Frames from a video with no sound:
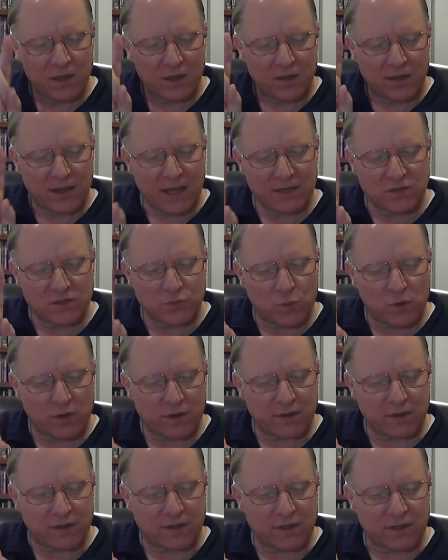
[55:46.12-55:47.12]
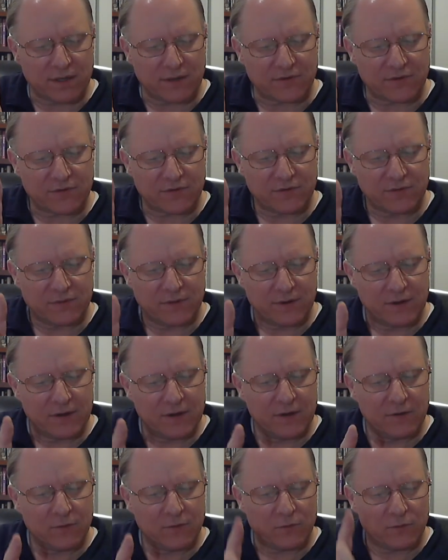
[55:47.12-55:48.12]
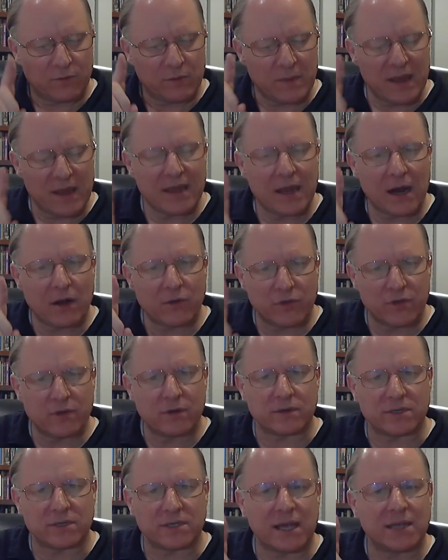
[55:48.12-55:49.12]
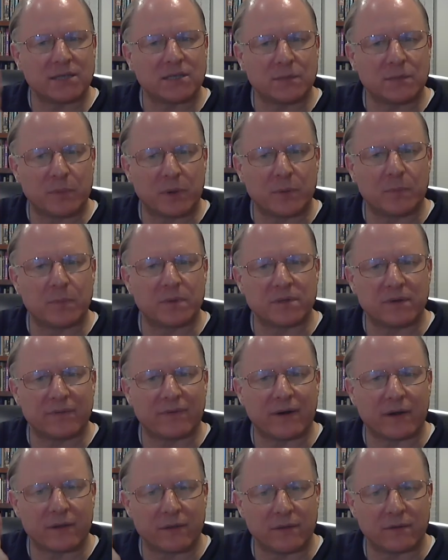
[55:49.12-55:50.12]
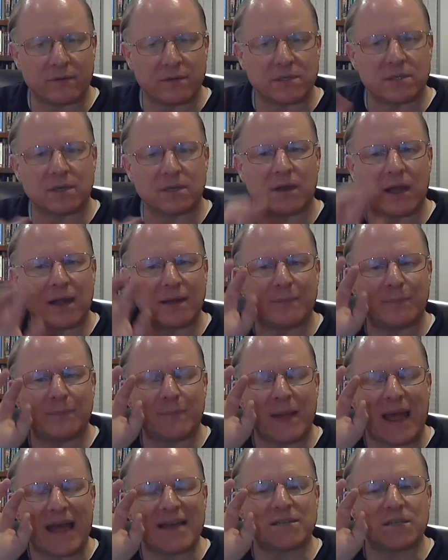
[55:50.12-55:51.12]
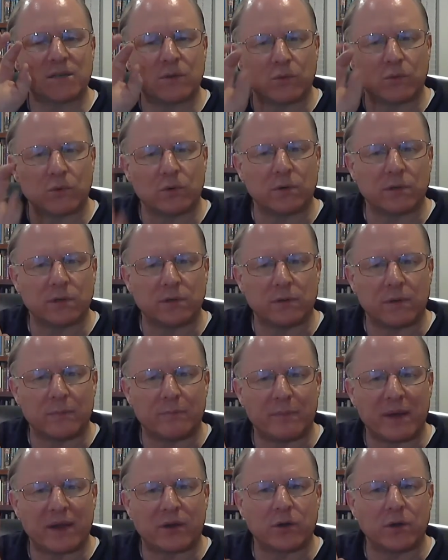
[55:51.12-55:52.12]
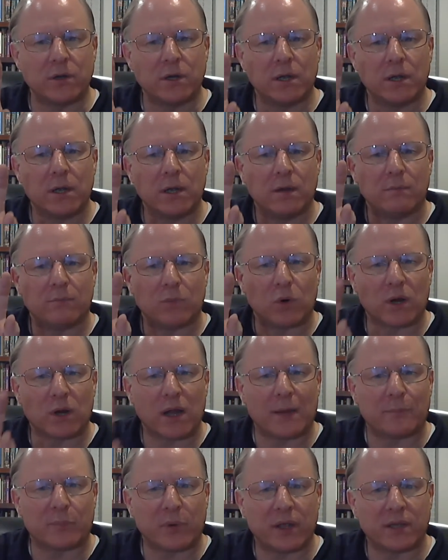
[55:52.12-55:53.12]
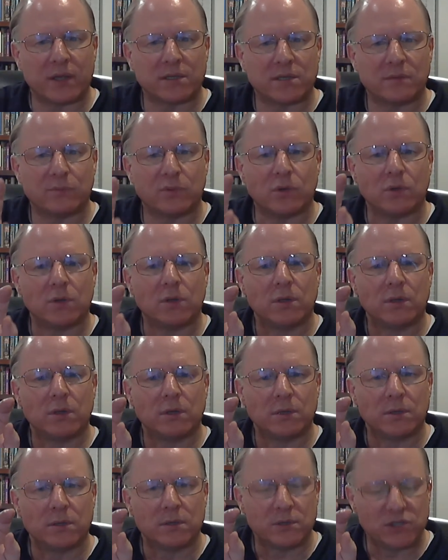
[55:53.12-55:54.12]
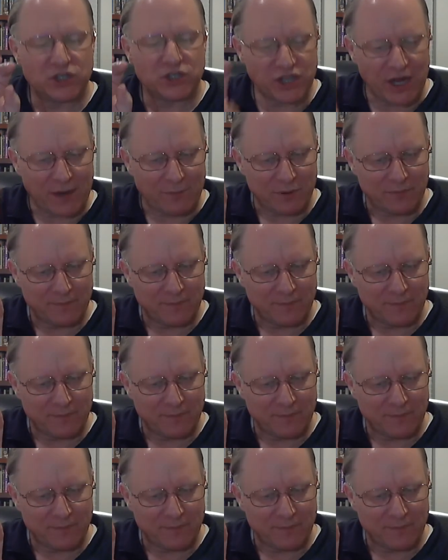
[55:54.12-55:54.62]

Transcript: That's one of the things. When we make our theories, that's the purpose of our theories, to kind of cast the world into a better, more comprehensible shape